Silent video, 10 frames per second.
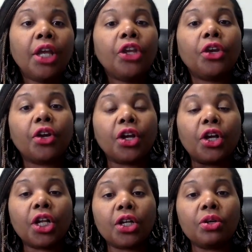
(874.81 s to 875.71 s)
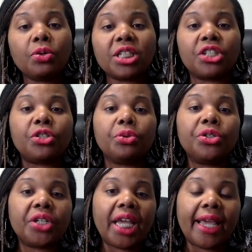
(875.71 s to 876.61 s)
You're going to close as soon as
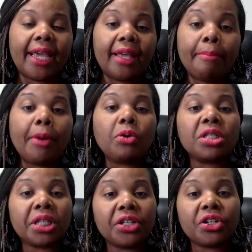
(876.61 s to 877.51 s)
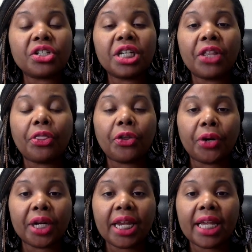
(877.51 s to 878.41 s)
you can. Most lenders need
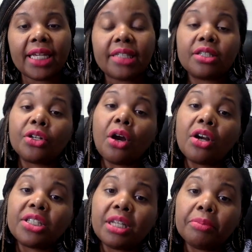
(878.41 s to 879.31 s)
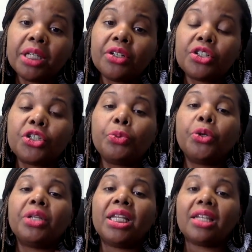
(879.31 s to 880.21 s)
30 days. There are some lenders who
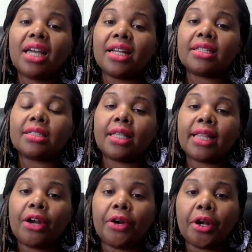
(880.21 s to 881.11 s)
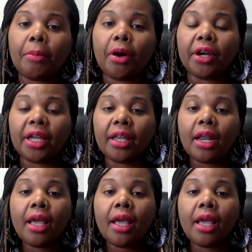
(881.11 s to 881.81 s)
will need less that are in the market.